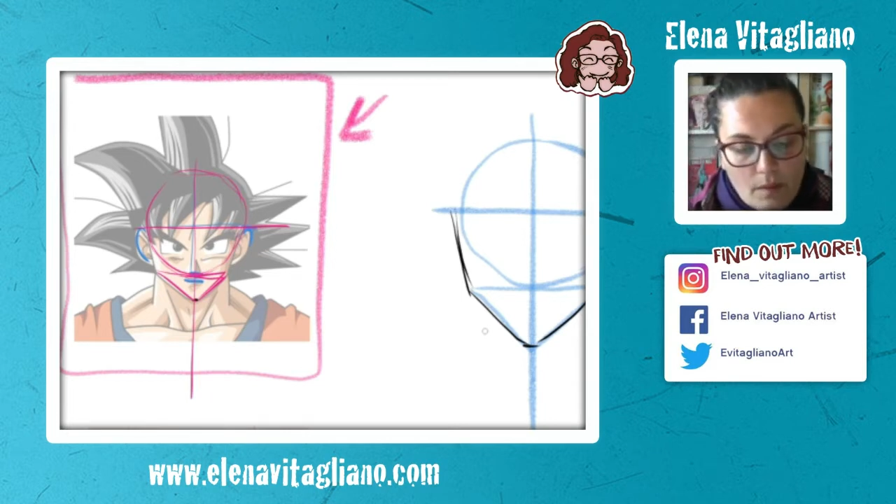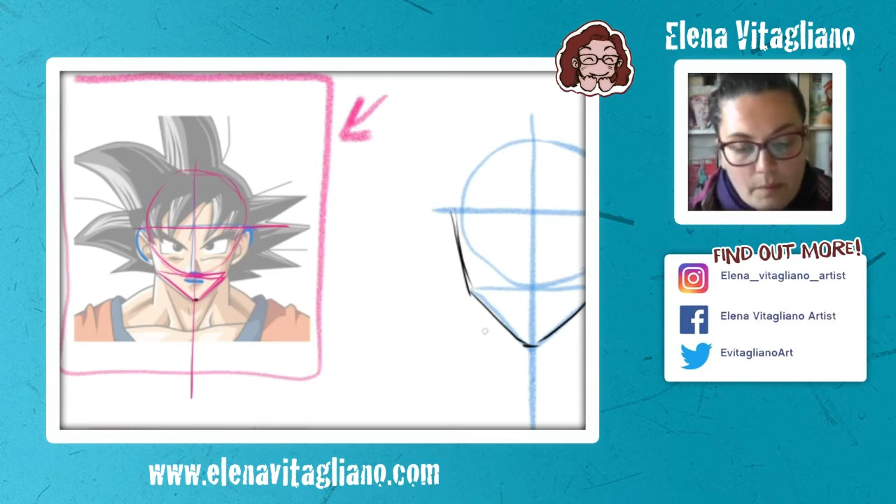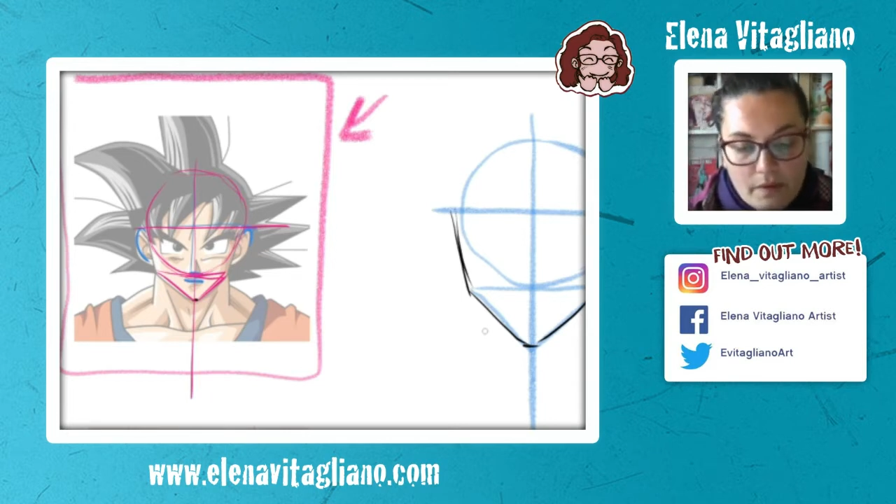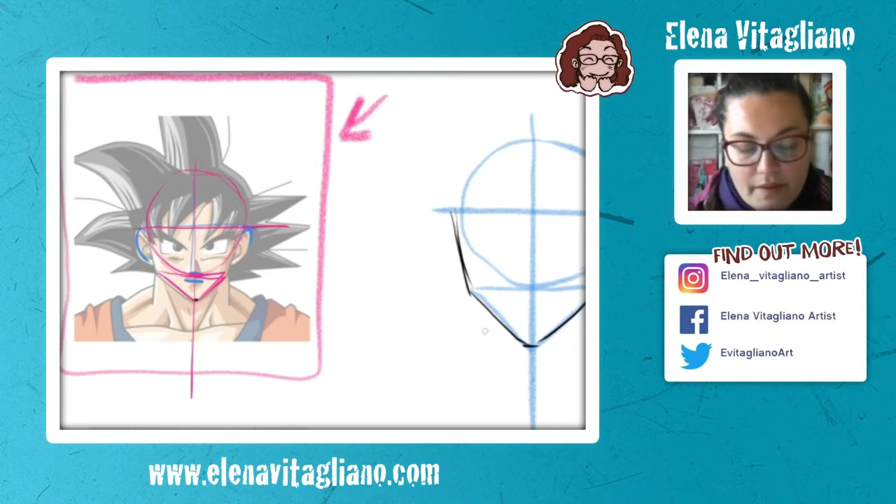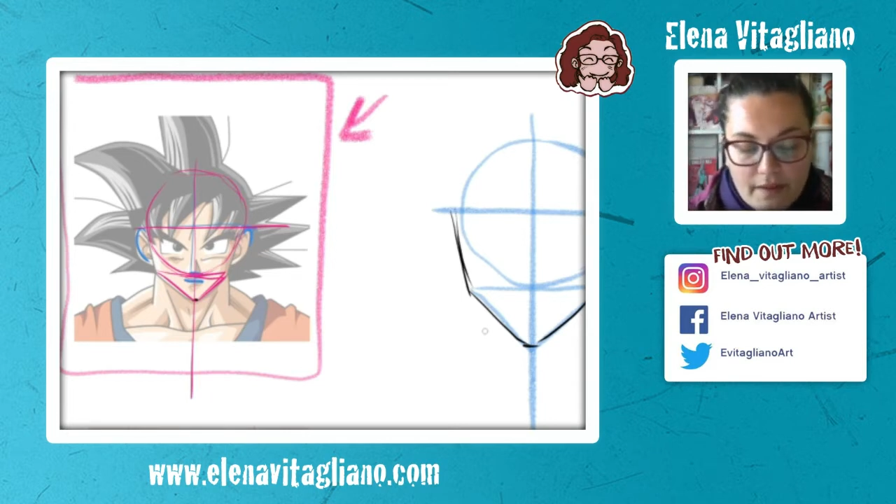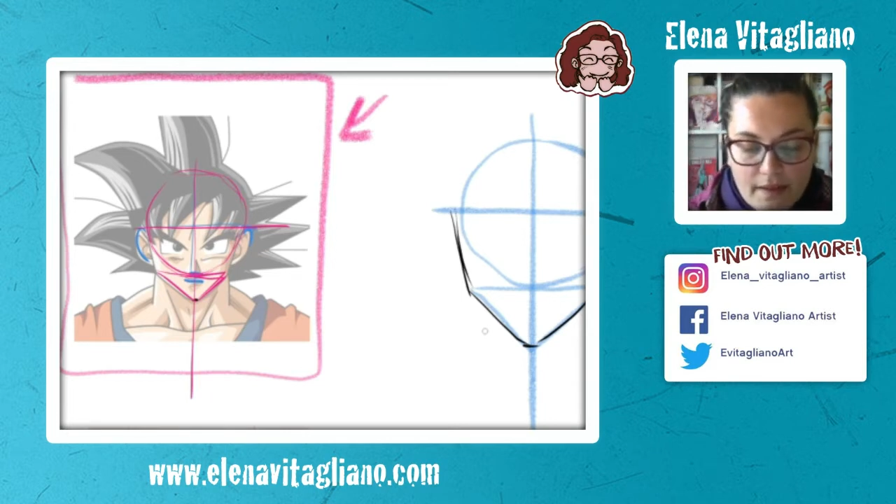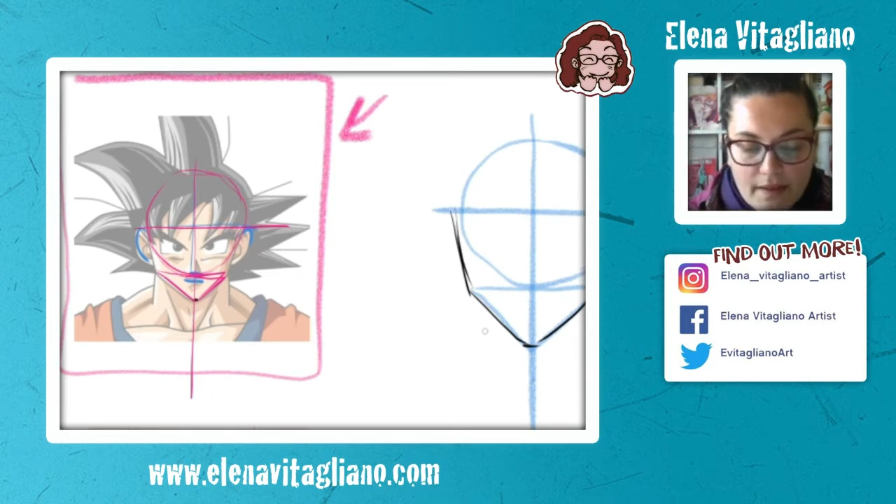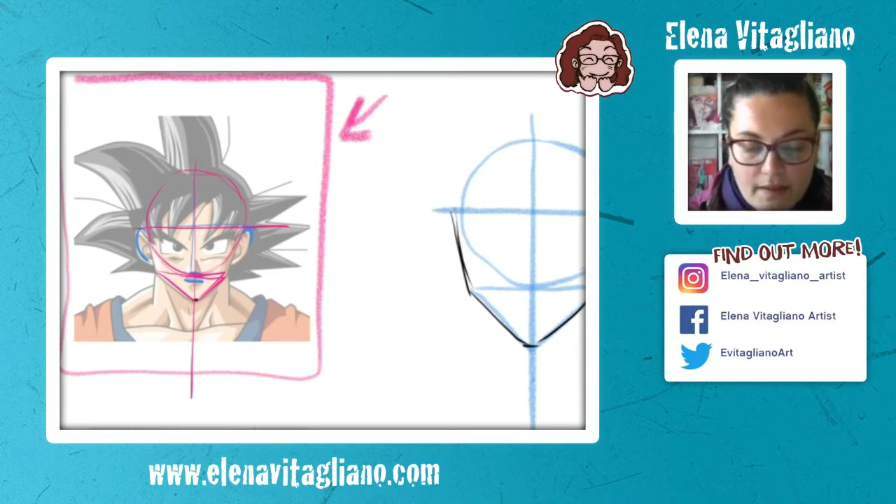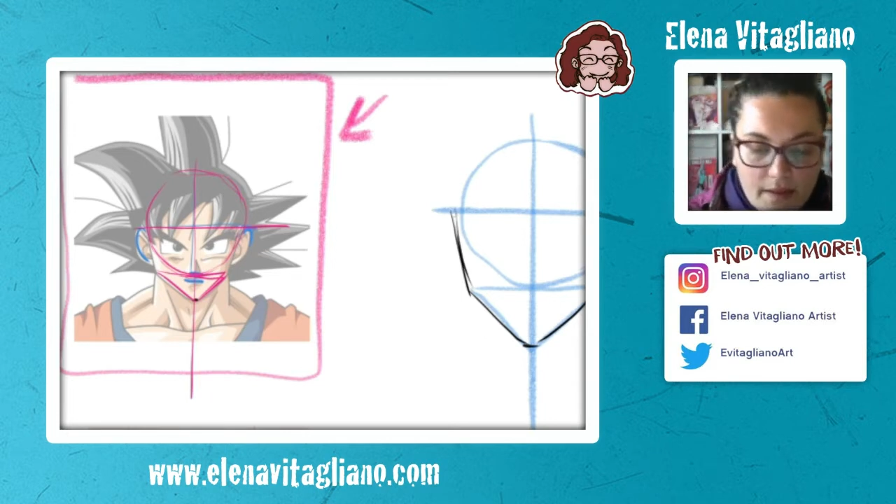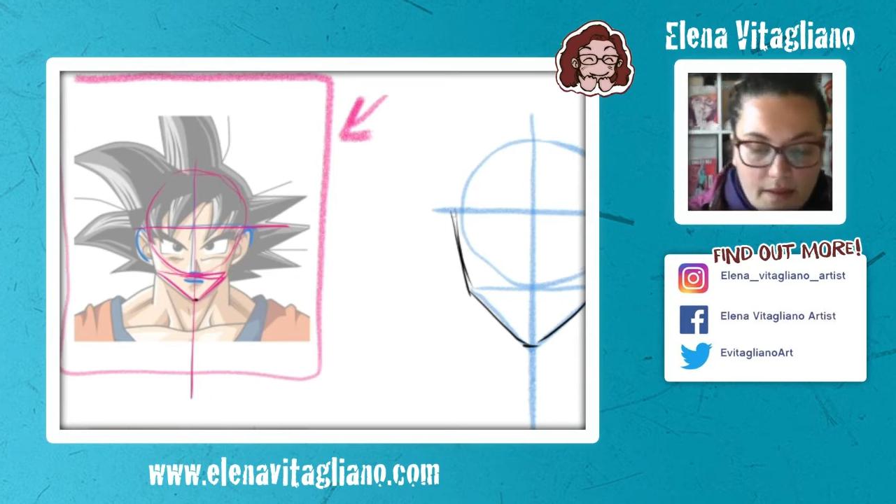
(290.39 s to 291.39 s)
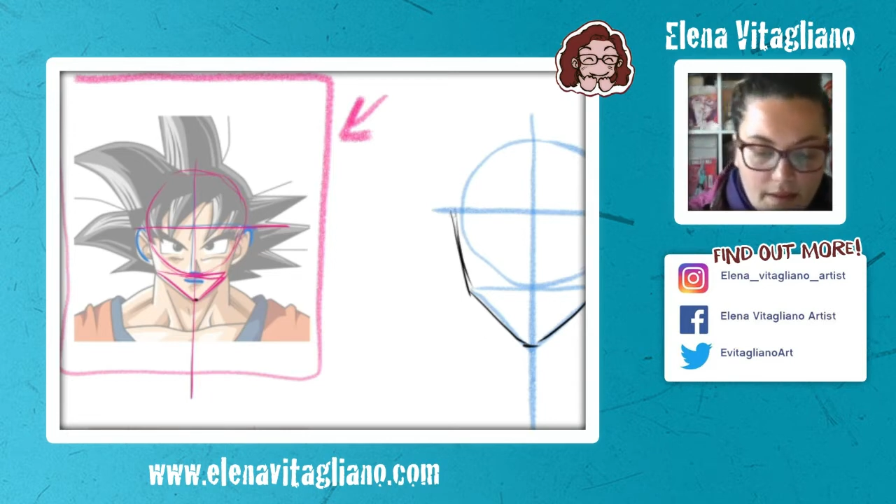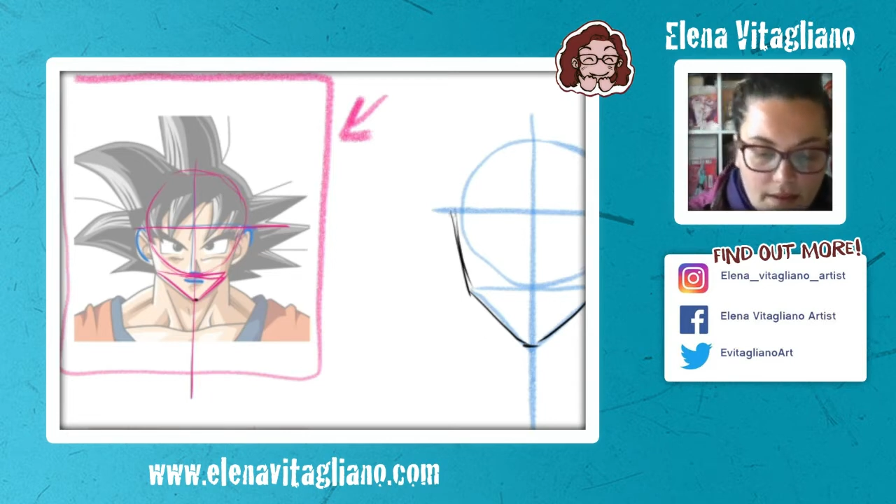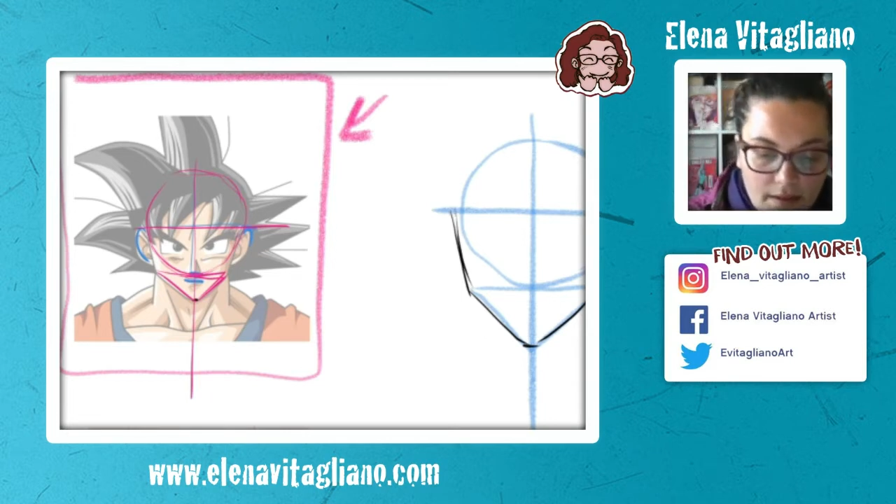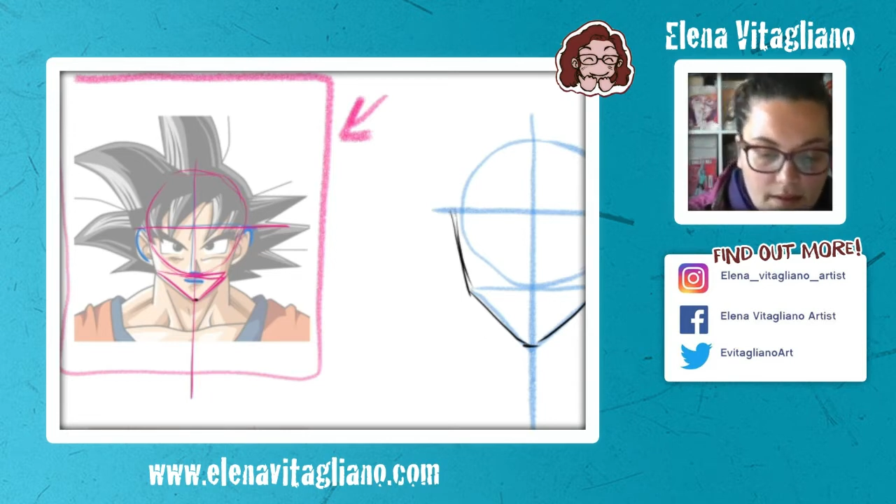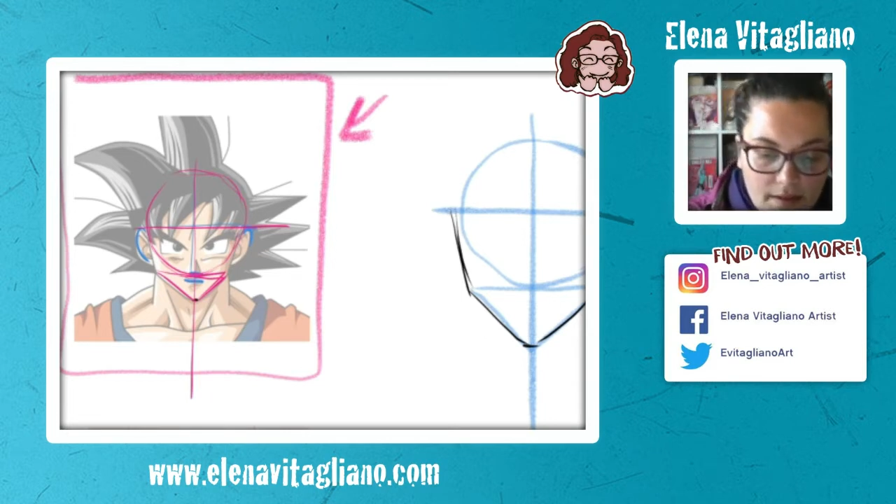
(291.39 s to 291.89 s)
perfect. Then the
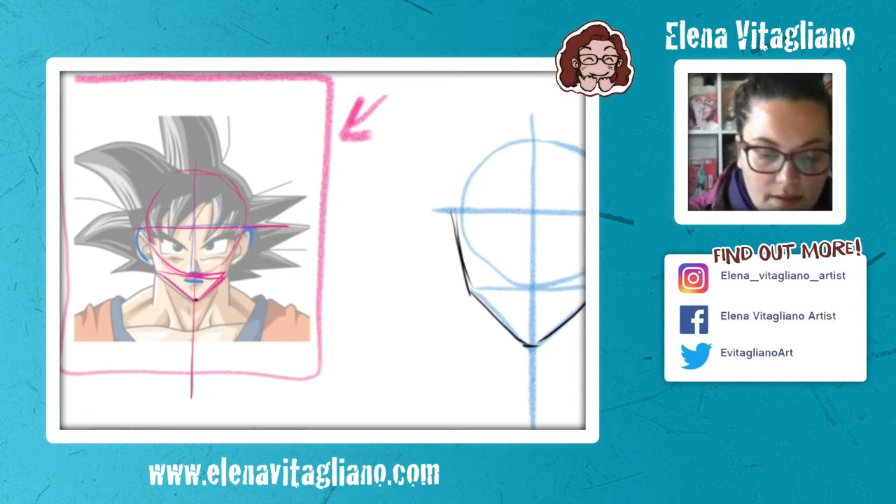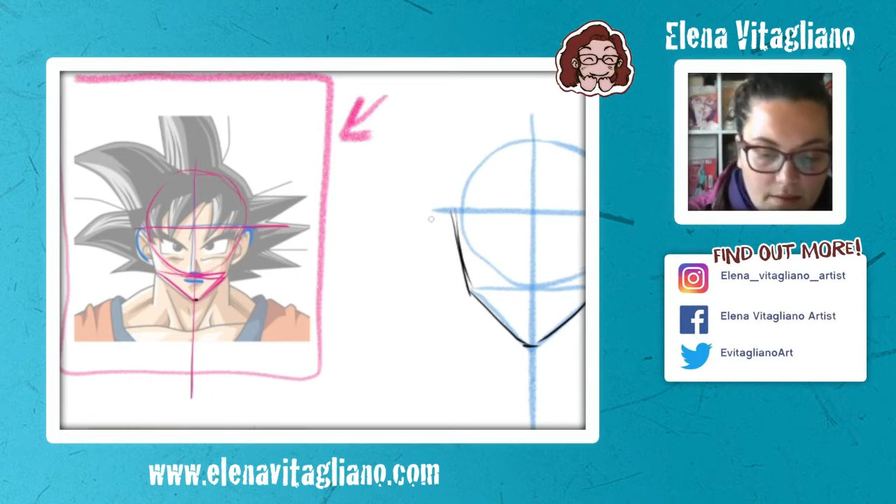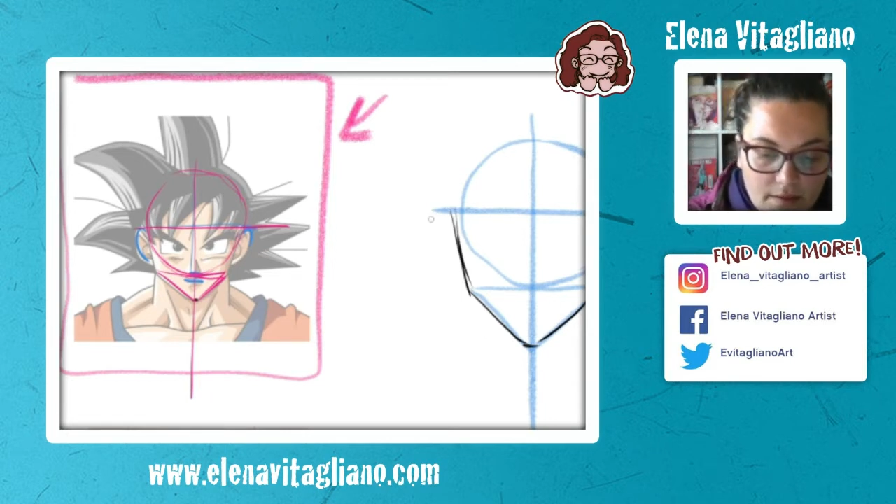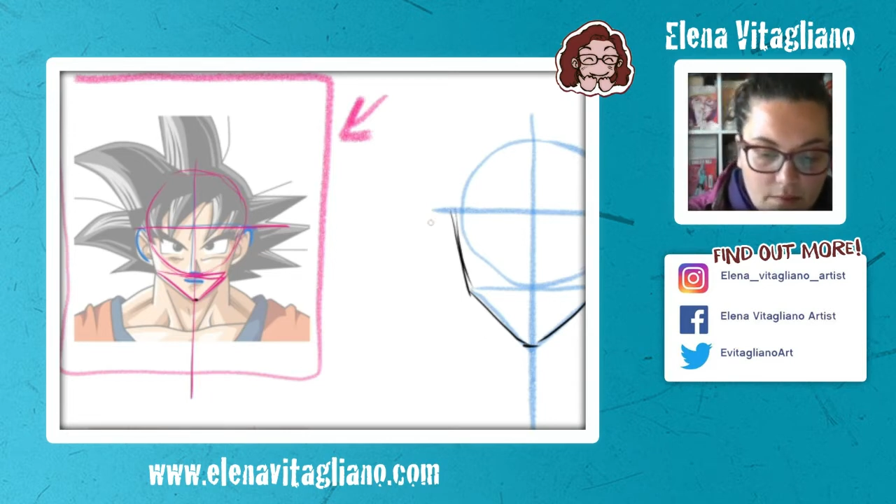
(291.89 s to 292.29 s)
ears,